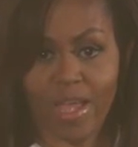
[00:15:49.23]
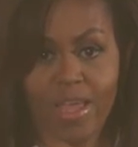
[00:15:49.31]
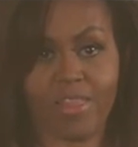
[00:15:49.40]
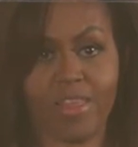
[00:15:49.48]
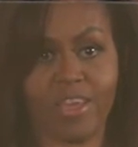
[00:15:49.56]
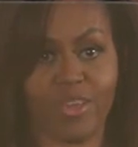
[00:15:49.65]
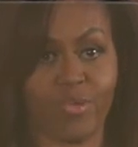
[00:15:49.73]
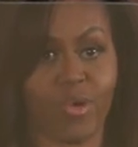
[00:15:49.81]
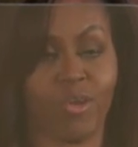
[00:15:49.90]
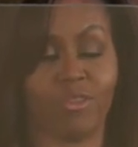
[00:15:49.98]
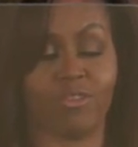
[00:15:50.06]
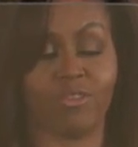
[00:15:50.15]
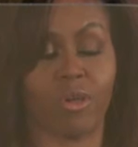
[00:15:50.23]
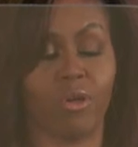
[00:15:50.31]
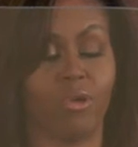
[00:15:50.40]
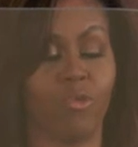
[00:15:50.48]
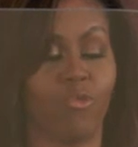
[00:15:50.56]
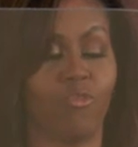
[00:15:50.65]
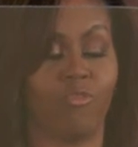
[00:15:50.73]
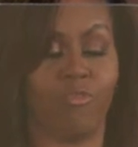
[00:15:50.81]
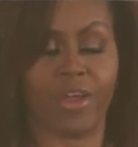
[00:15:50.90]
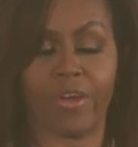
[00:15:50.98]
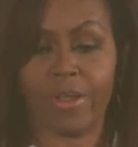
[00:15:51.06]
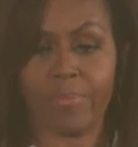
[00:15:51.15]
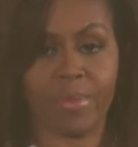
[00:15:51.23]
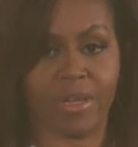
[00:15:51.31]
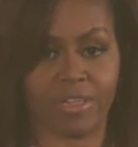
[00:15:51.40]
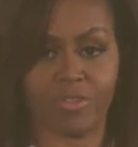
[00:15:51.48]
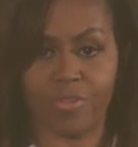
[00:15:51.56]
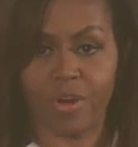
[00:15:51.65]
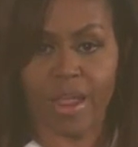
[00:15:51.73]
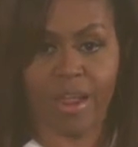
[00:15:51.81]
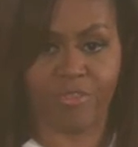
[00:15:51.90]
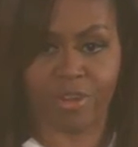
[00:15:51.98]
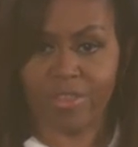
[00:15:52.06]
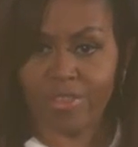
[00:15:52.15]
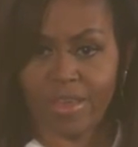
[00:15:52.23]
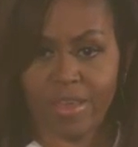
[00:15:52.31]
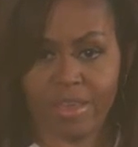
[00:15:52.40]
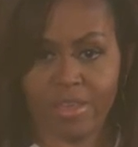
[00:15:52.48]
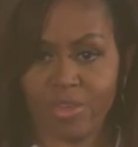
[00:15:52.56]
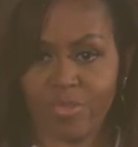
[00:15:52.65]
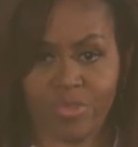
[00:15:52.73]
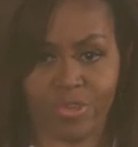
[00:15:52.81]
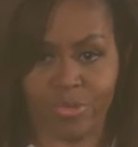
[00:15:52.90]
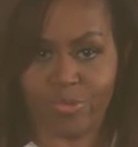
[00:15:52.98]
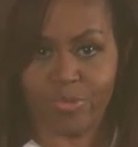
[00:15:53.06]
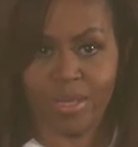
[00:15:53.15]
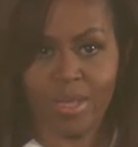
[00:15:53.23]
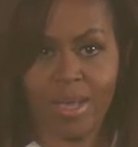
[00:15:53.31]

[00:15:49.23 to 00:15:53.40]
I thank you all so very much for everything you do.